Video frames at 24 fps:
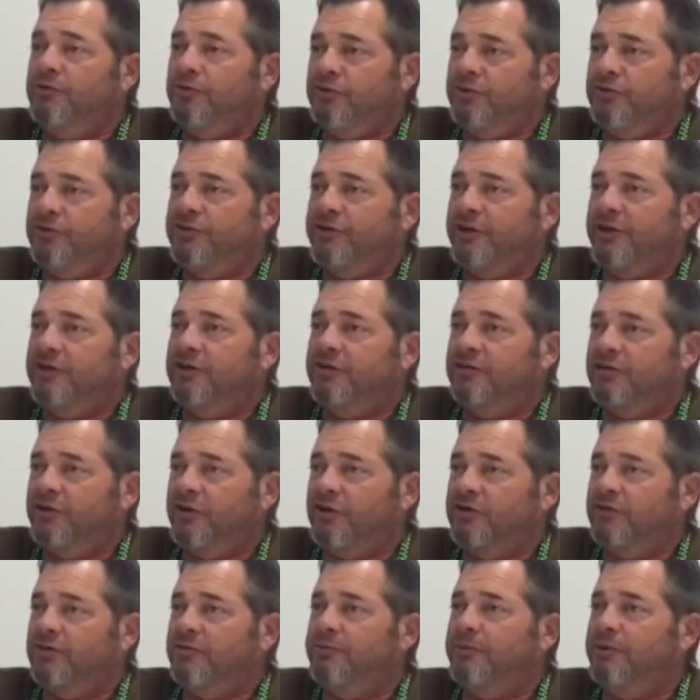intend to
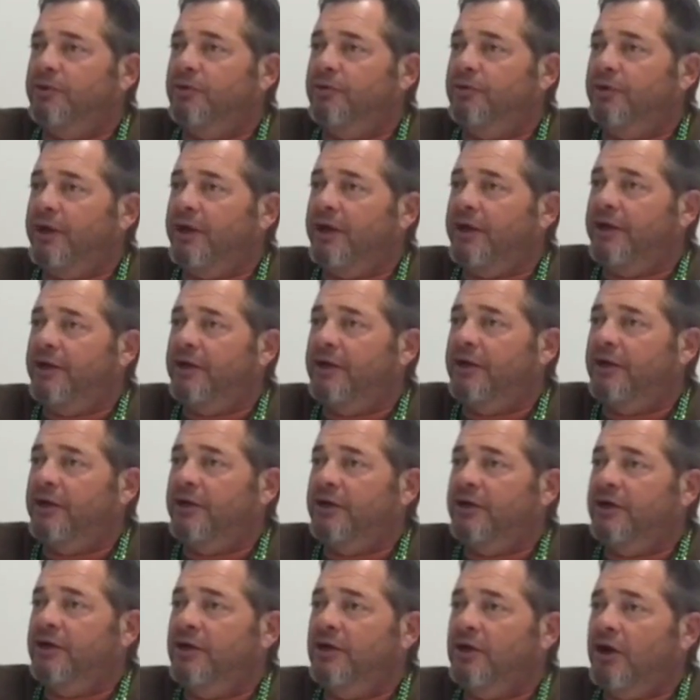start to build a,
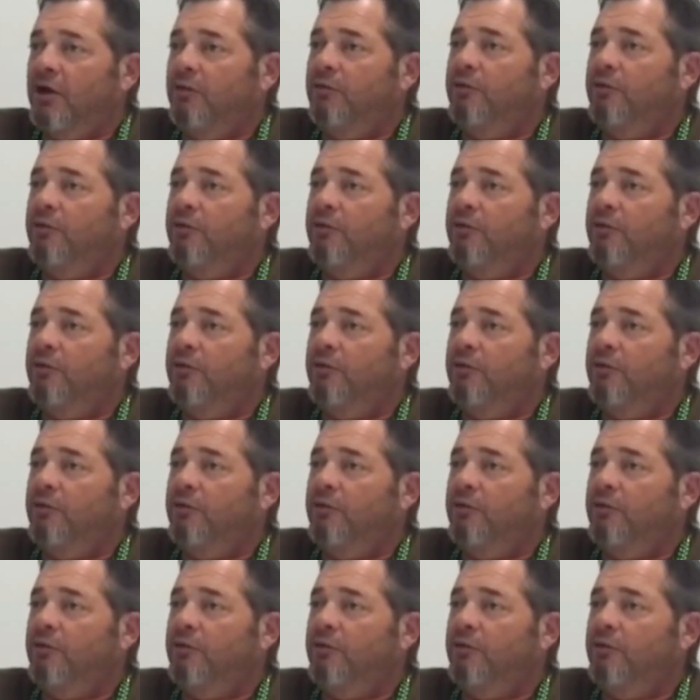uh,